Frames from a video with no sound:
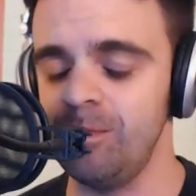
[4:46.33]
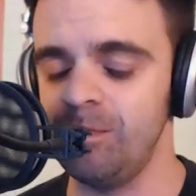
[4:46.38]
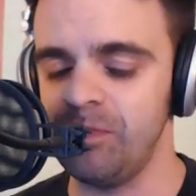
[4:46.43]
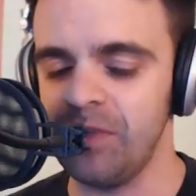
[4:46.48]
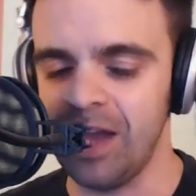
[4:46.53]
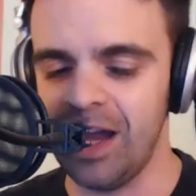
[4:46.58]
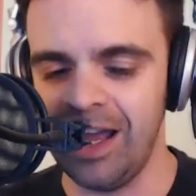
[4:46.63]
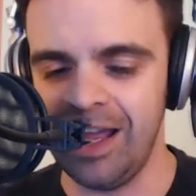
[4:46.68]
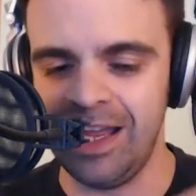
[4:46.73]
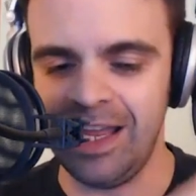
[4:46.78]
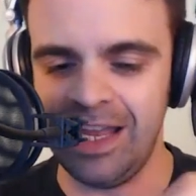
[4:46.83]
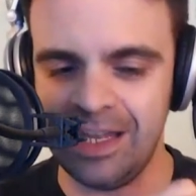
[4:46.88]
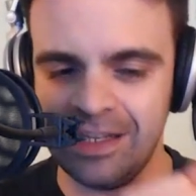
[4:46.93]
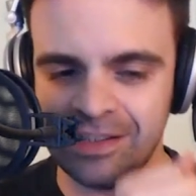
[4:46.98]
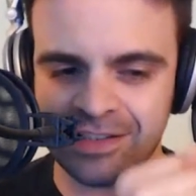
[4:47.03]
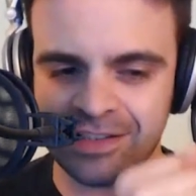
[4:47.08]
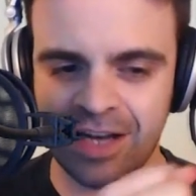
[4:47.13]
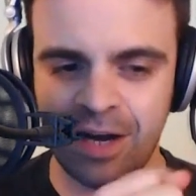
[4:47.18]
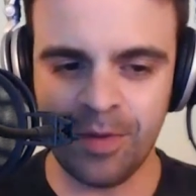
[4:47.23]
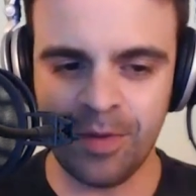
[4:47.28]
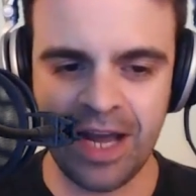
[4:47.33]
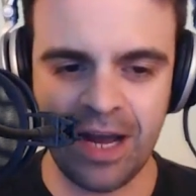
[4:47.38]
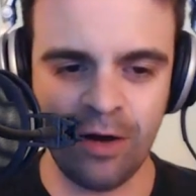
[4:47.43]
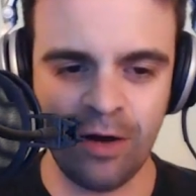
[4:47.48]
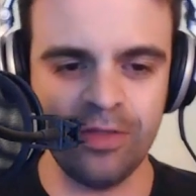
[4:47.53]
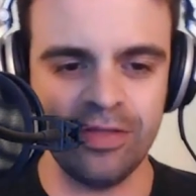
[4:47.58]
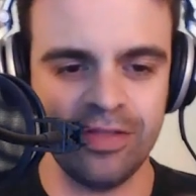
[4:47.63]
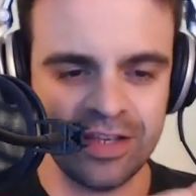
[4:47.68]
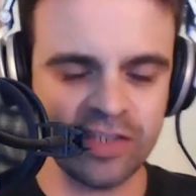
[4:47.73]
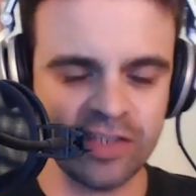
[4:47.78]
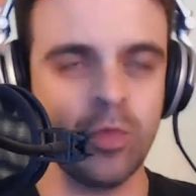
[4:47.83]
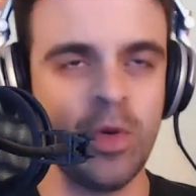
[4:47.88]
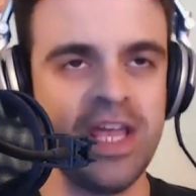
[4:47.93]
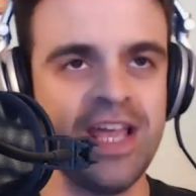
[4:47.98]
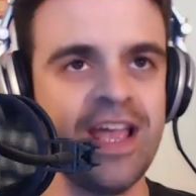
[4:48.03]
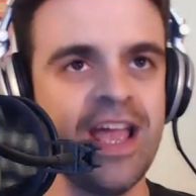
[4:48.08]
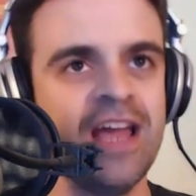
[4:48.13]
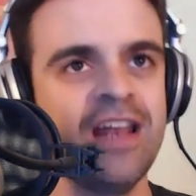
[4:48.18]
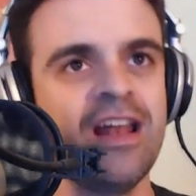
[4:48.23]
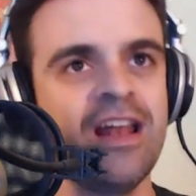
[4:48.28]
It's coming out this
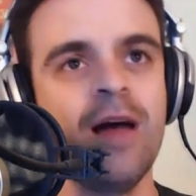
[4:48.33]
weekend.